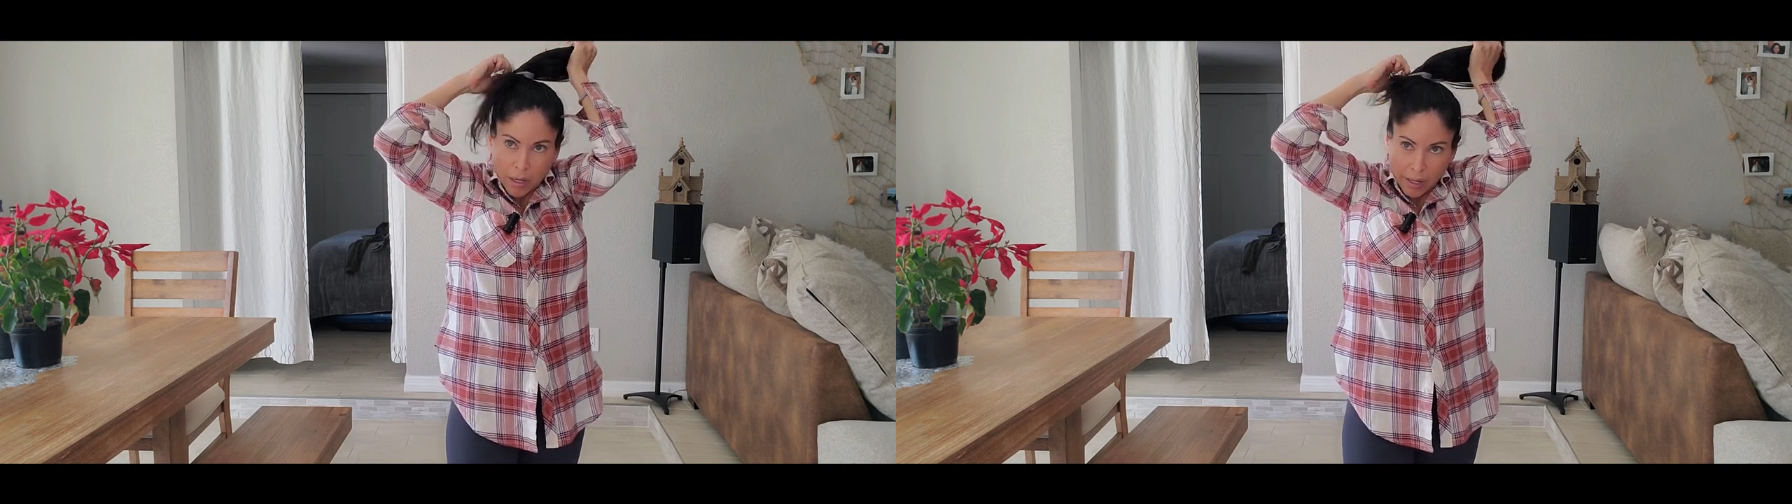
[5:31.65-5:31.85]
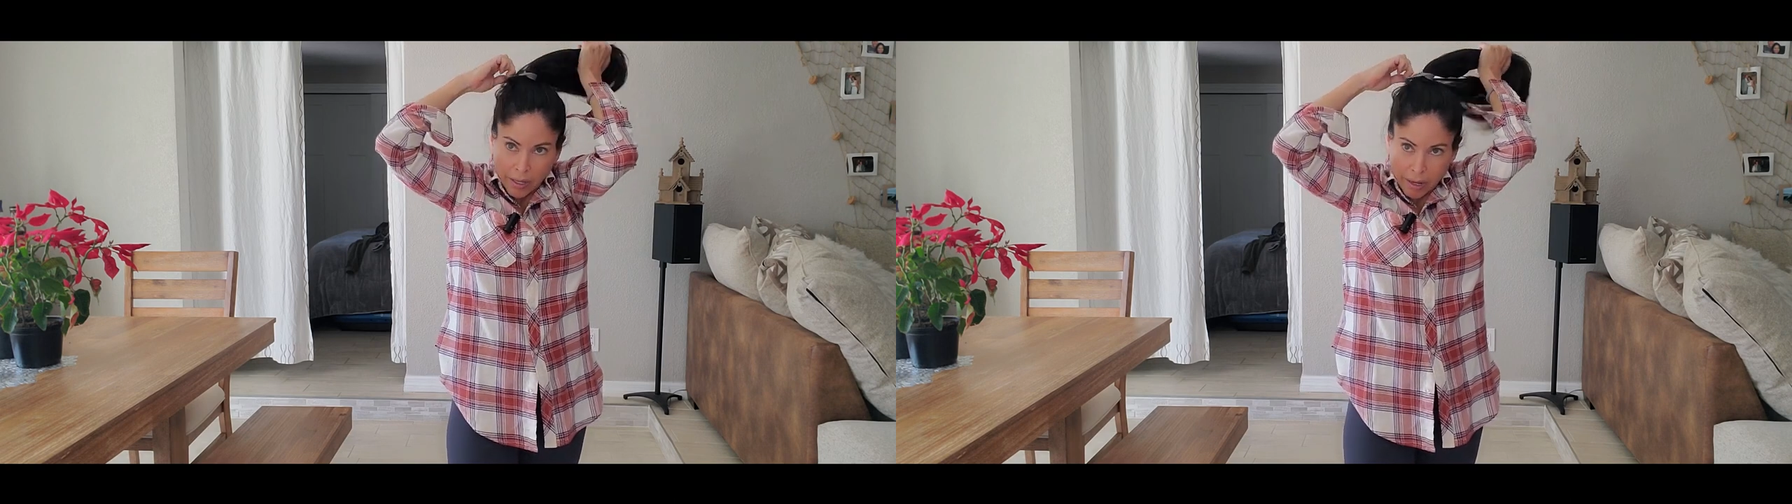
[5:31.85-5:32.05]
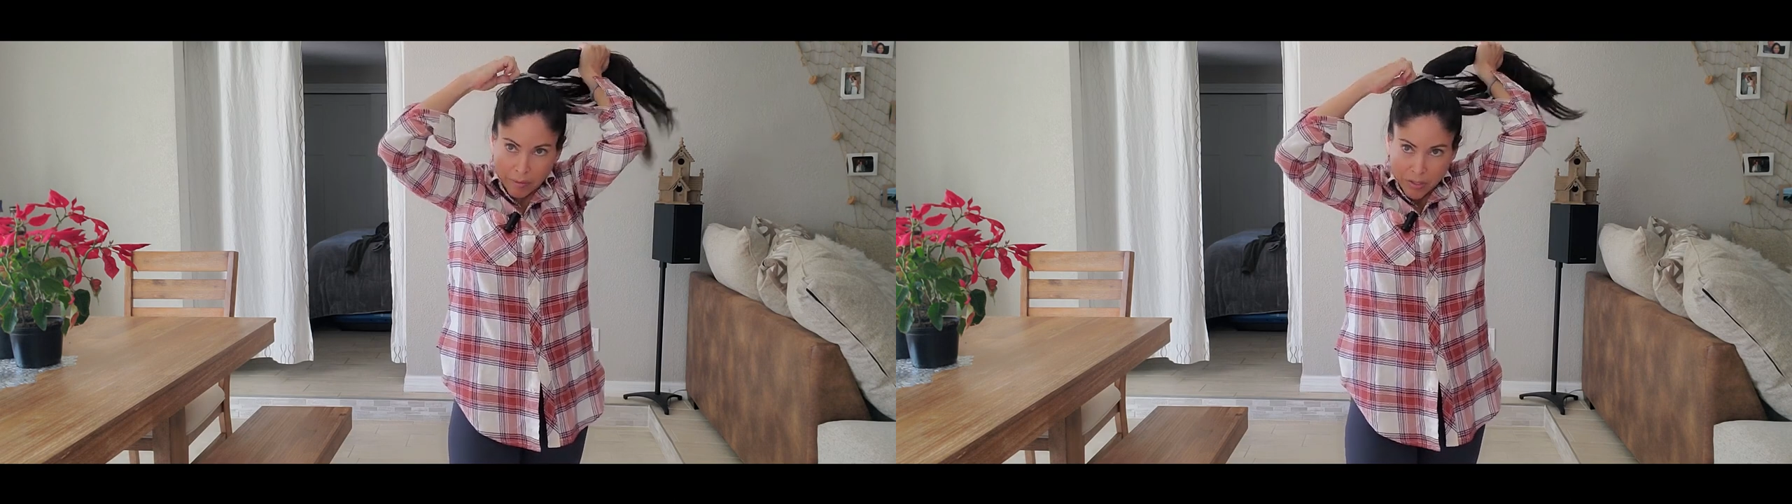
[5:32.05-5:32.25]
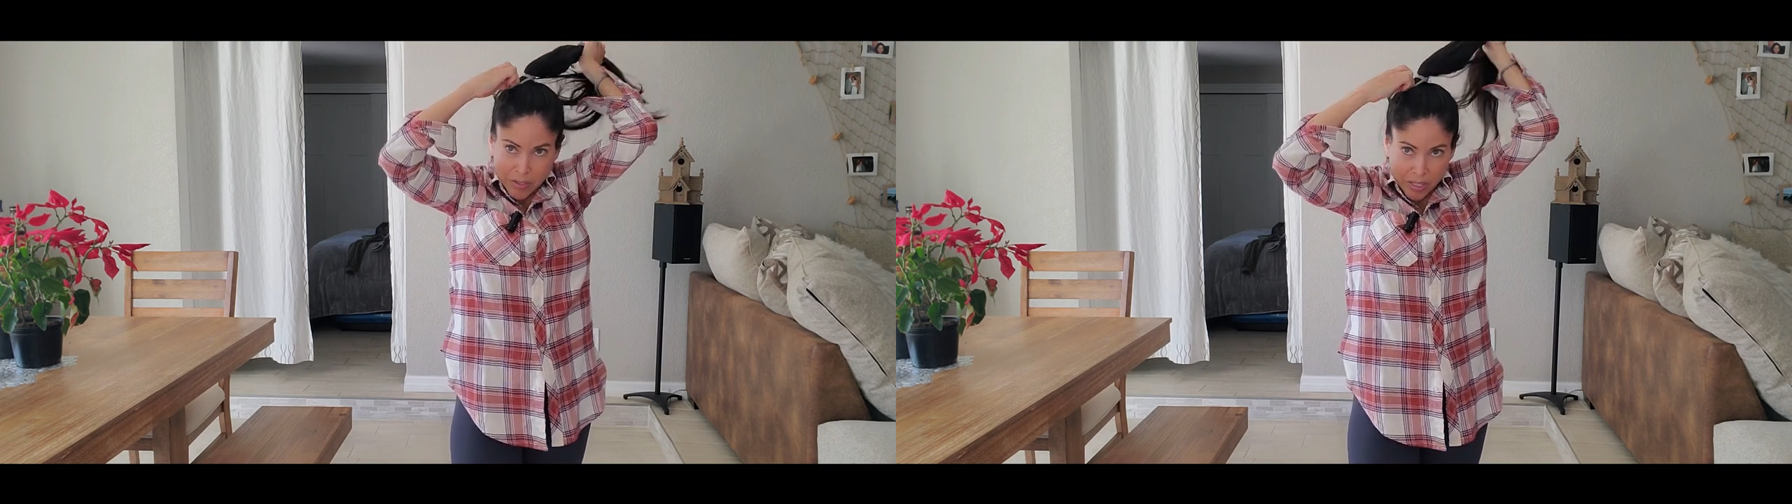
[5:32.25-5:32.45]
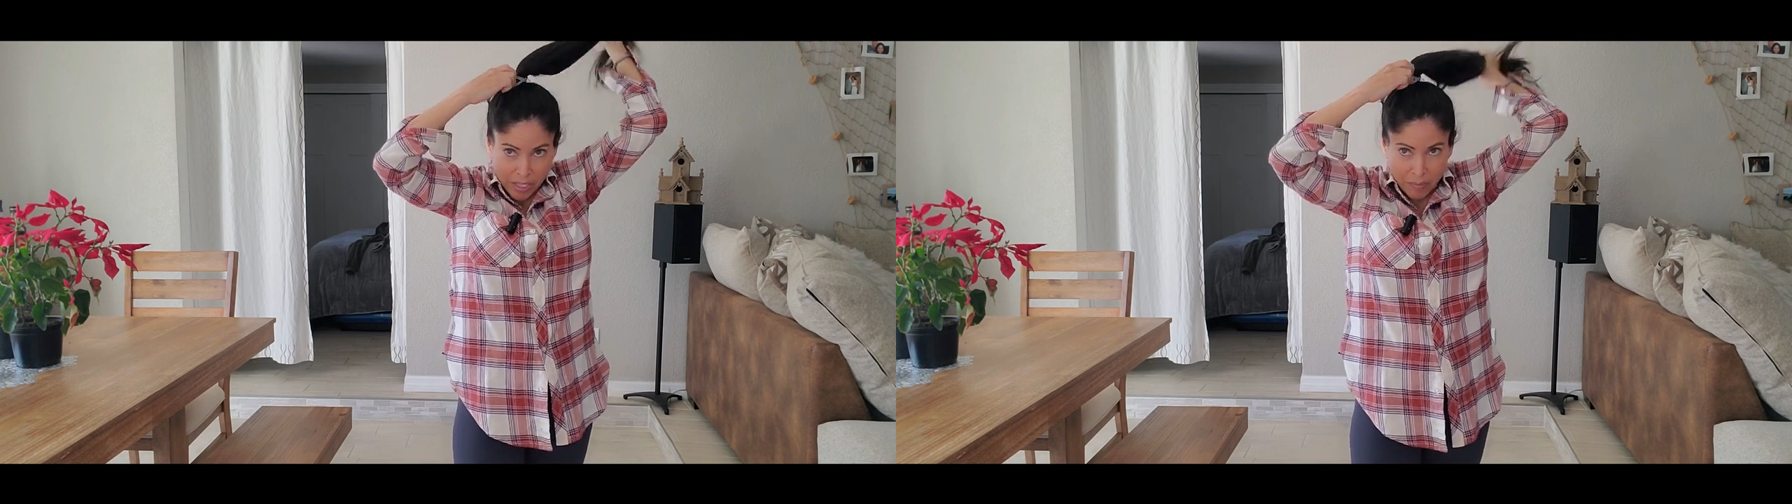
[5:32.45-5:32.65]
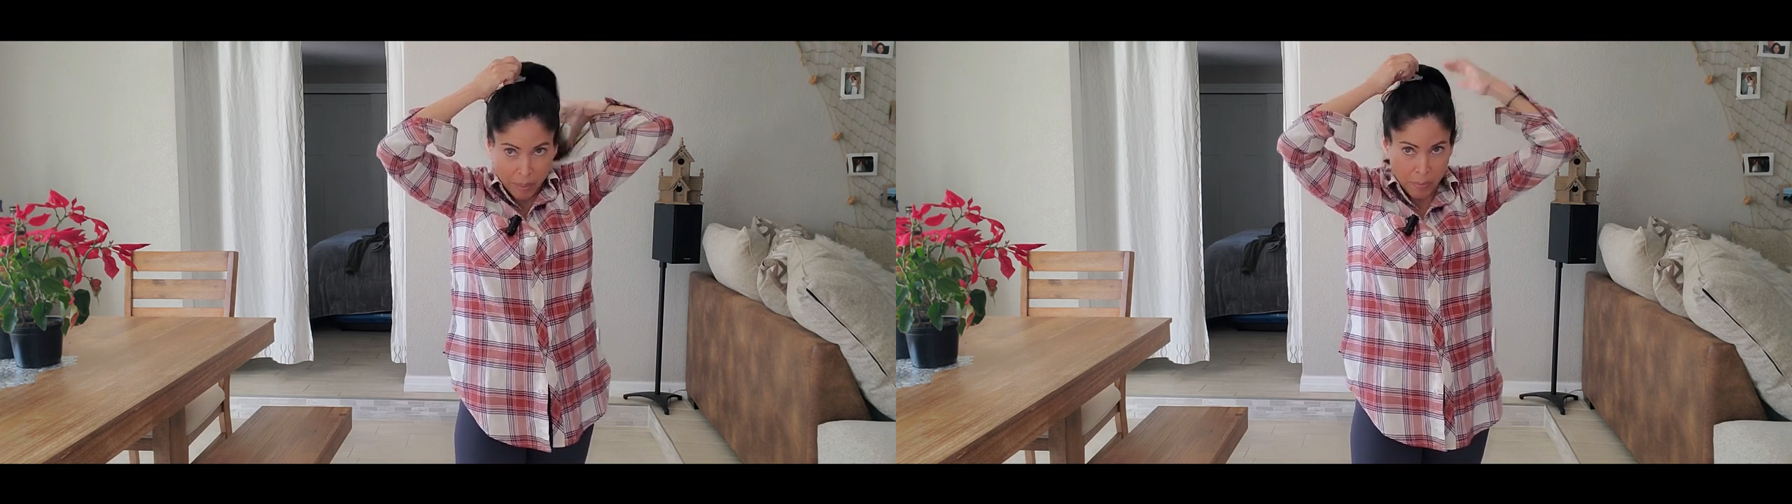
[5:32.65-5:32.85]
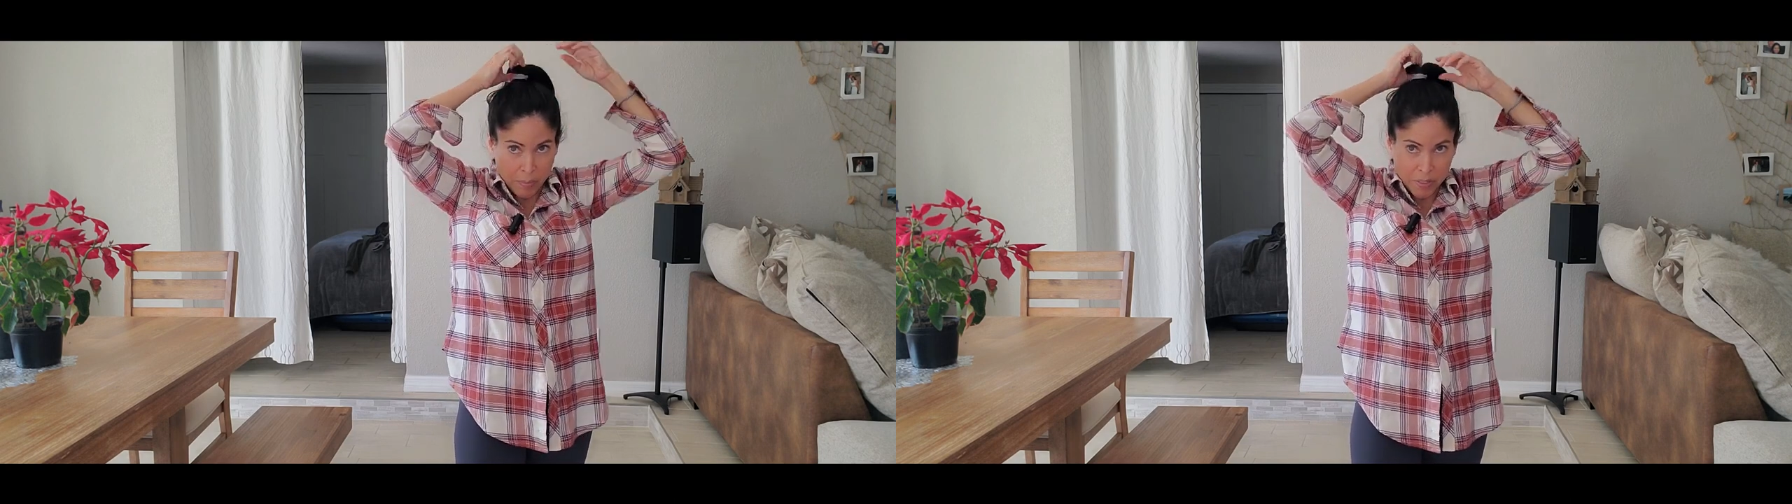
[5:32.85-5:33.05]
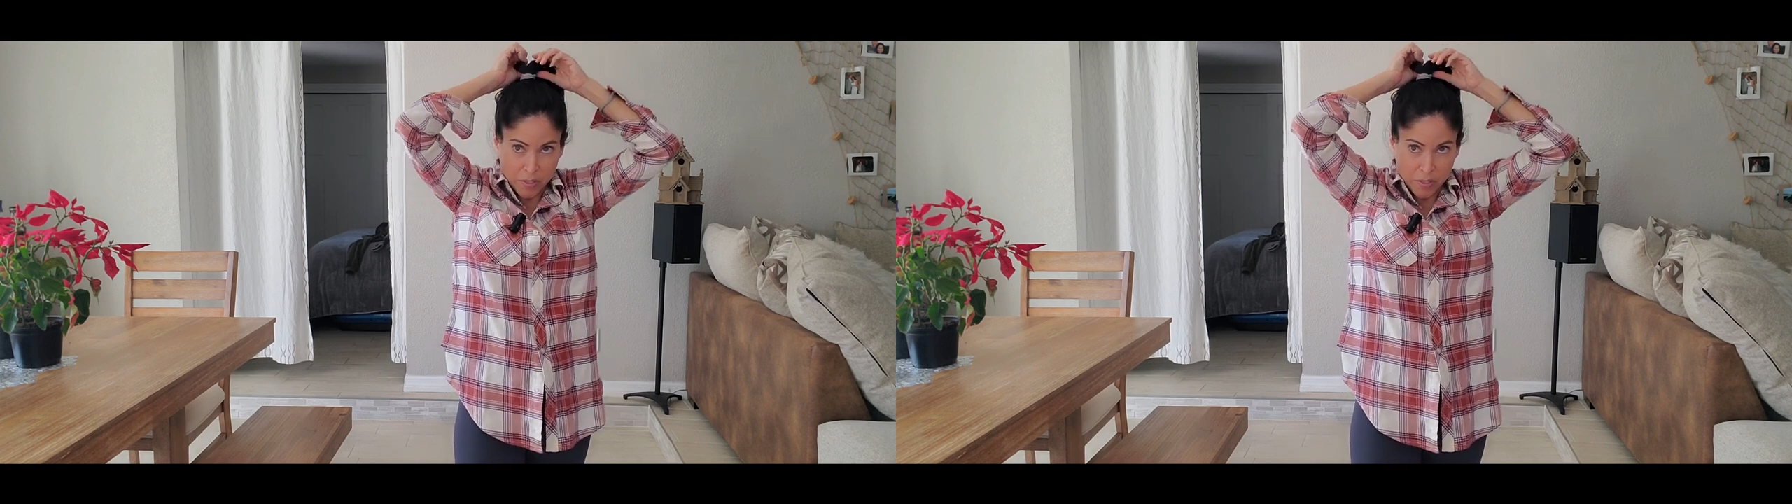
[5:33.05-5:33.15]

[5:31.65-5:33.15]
I have used checking my baby